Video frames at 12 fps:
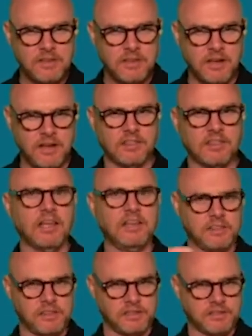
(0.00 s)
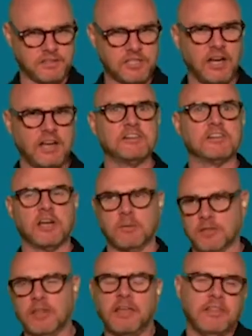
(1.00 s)
and let things kind of
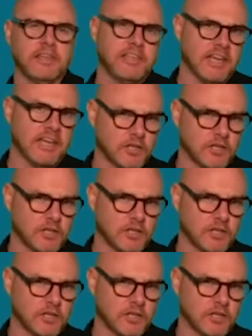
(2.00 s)
come. And like, yeah,